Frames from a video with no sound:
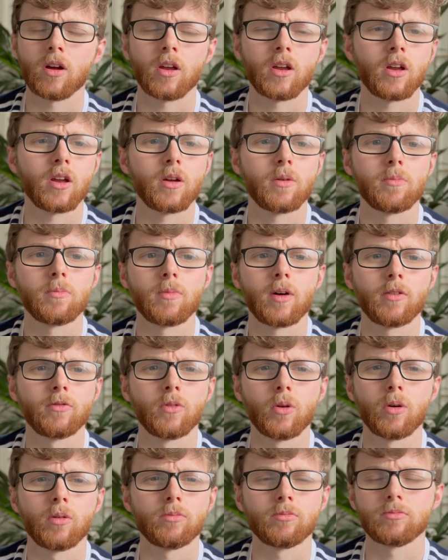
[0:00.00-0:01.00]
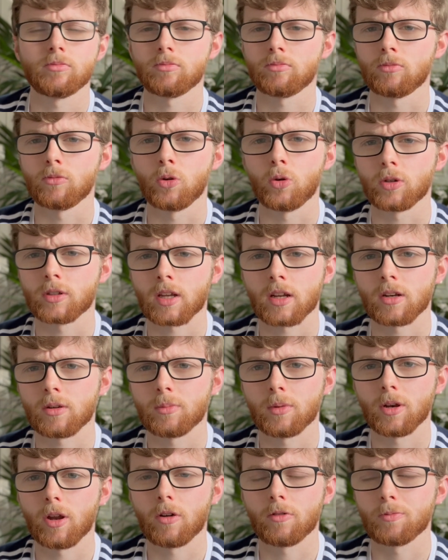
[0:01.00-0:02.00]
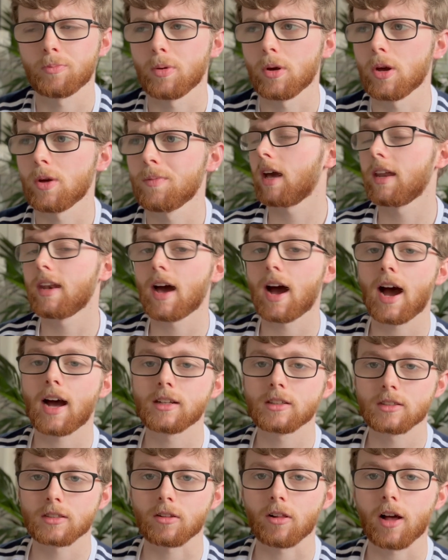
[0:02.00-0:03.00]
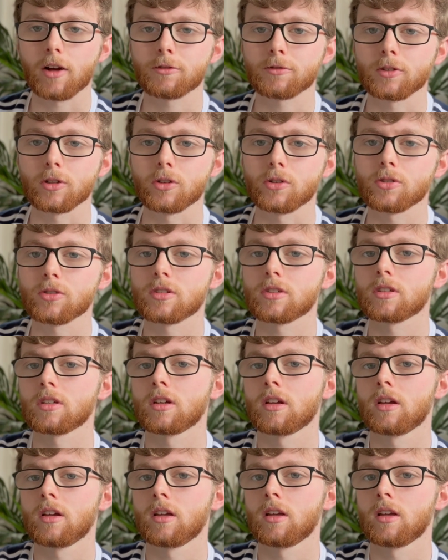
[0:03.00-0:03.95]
I've not looked into him enough, but enhanced lifters,